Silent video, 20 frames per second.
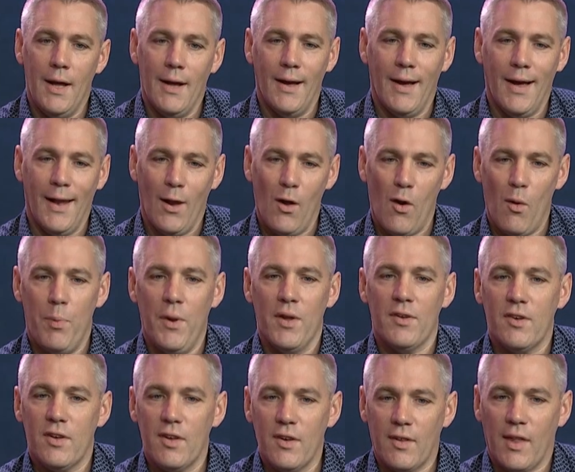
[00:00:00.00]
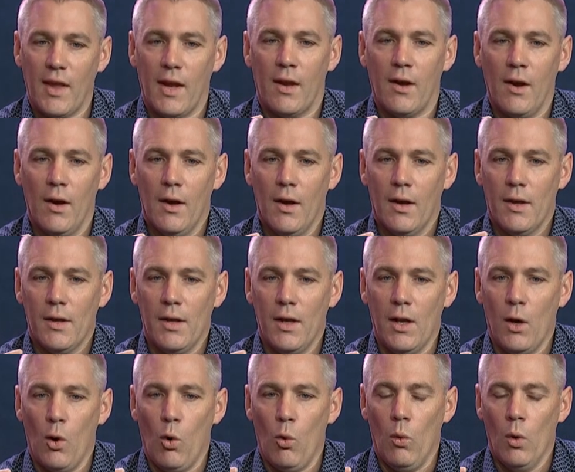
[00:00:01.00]
A lot of businesses think,
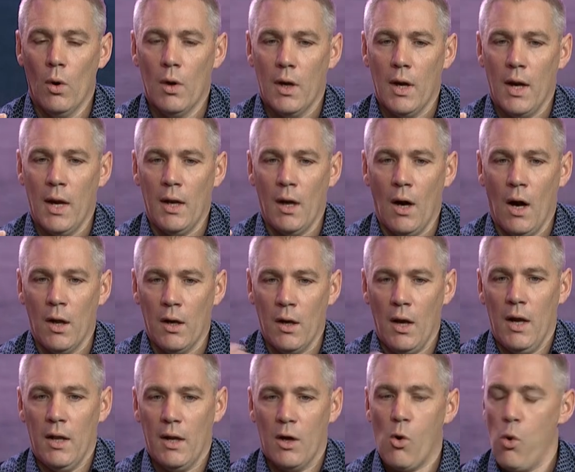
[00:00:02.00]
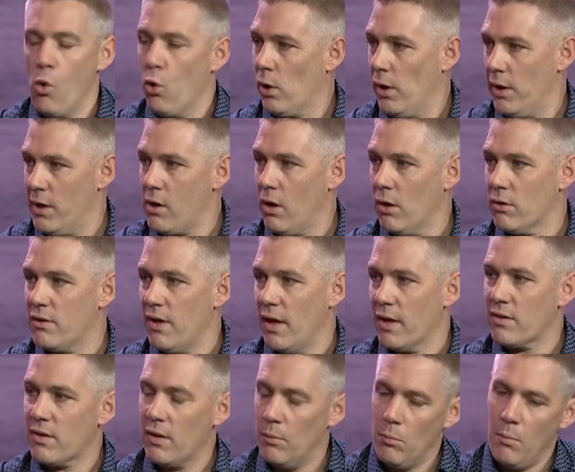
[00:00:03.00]
in a quarterly
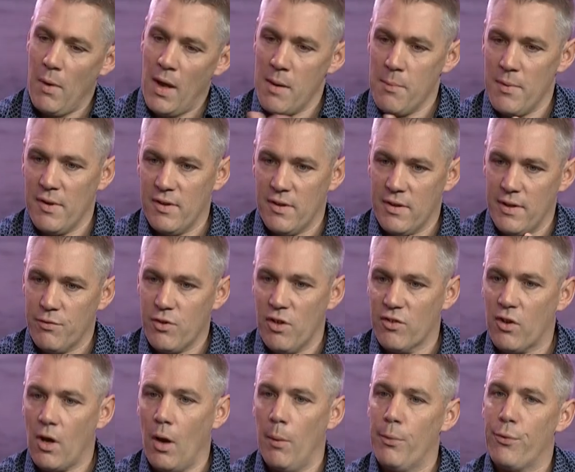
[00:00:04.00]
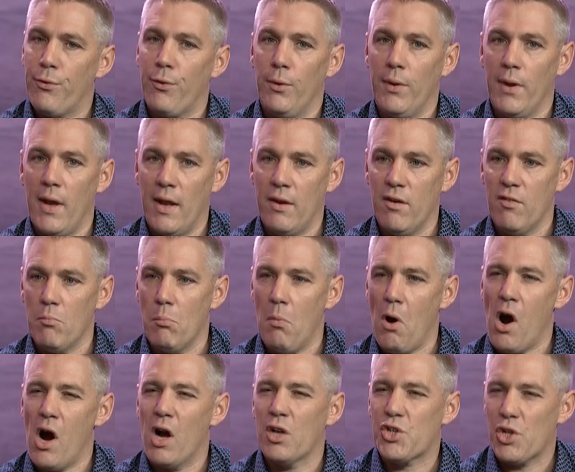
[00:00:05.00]
context, and many businesses have just come through the end of
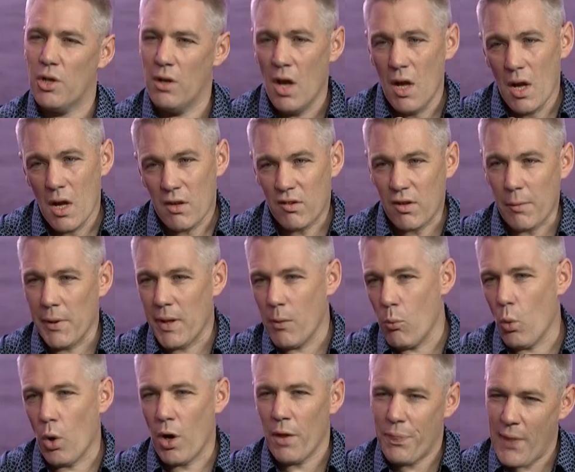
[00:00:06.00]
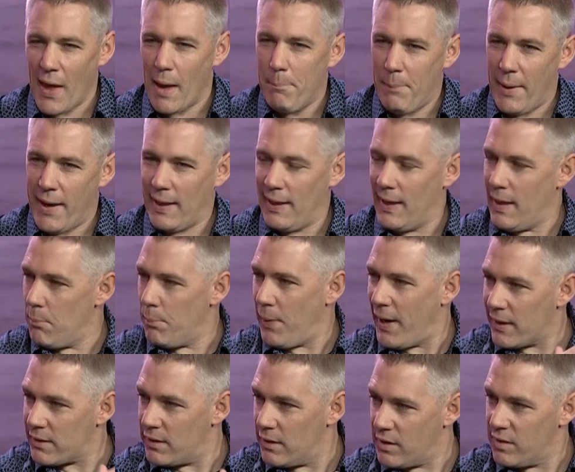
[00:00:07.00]
March, and some of them weren't that badly
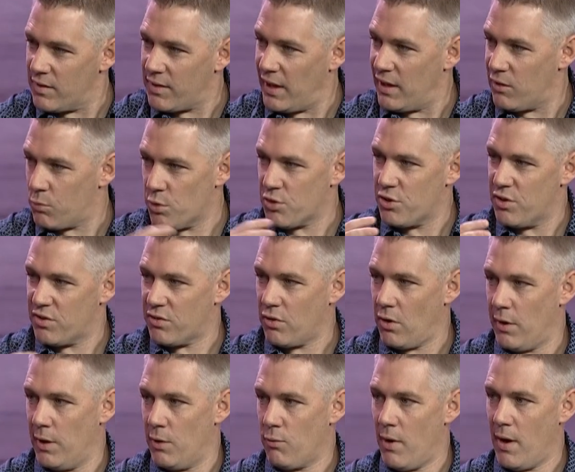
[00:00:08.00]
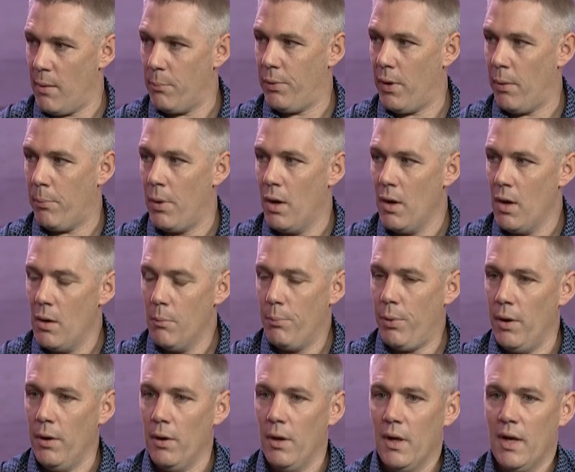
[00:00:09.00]
impacted because things were just starting to ramp up.
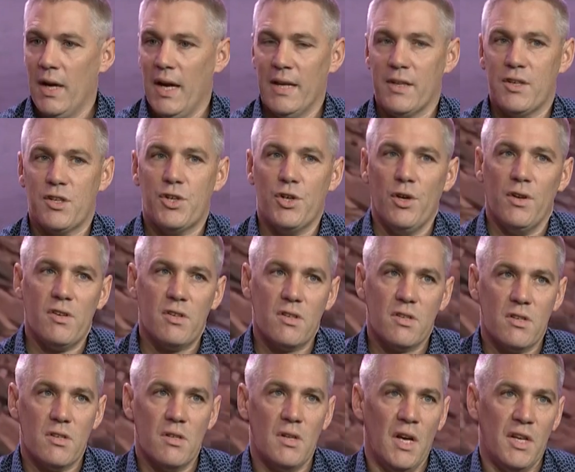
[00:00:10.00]
But it's just